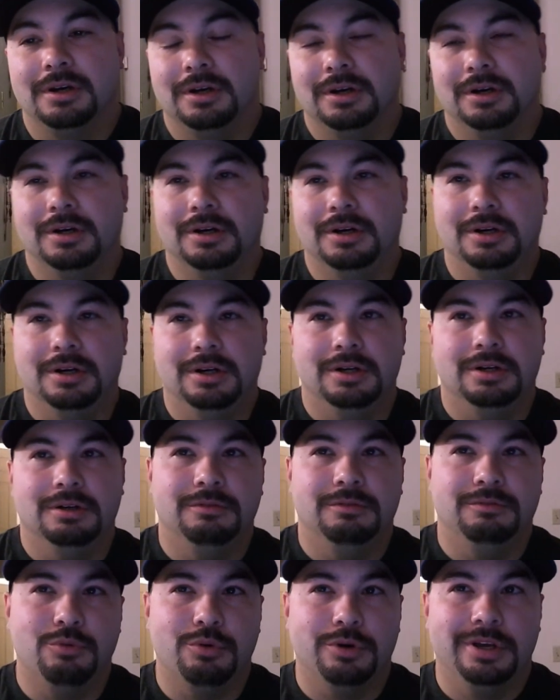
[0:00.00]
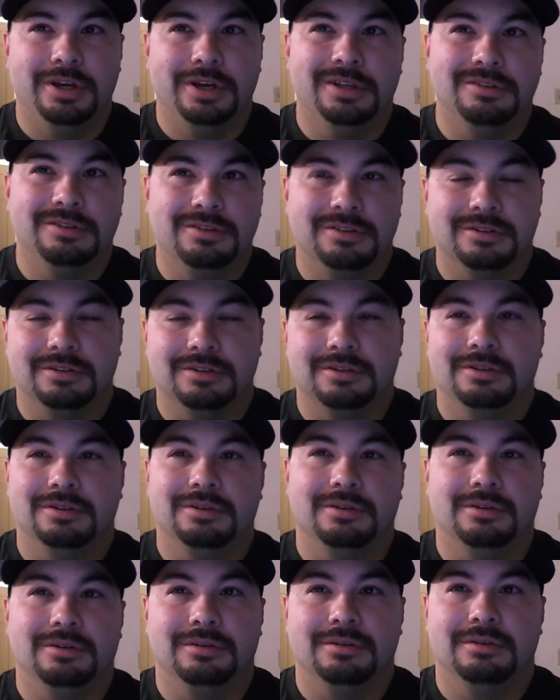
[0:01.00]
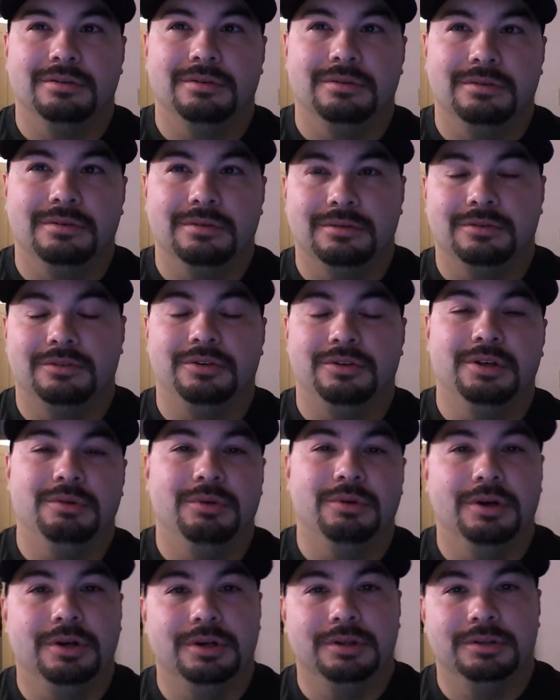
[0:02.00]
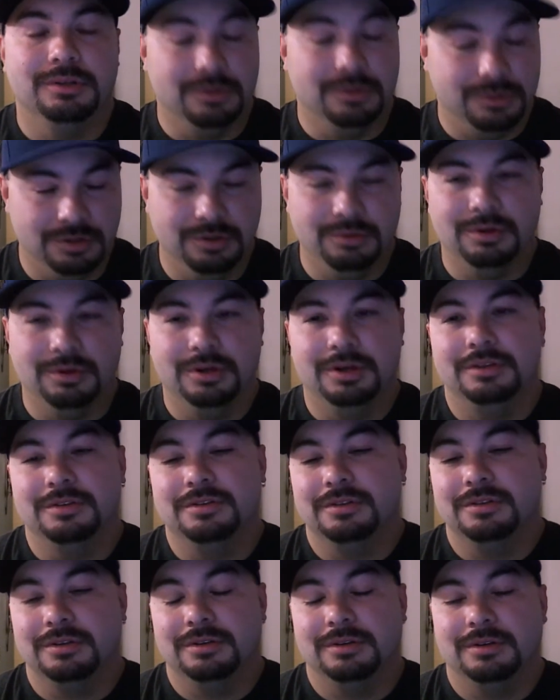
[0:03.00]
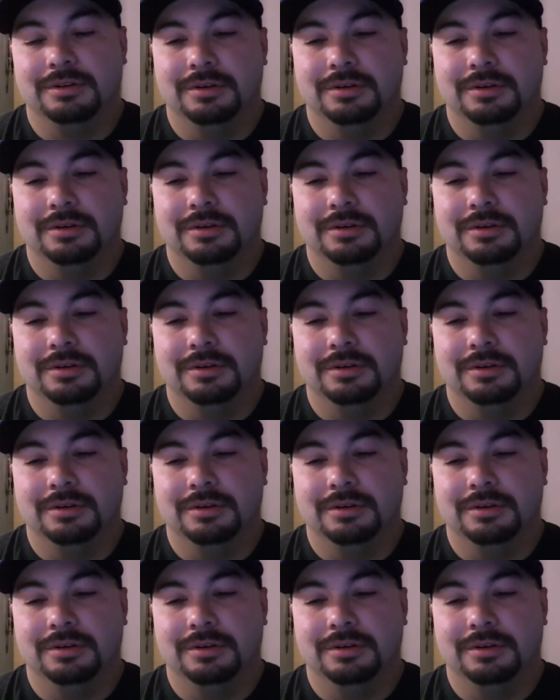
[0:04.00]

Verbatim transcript: uh, four hits, three runs, no two runs.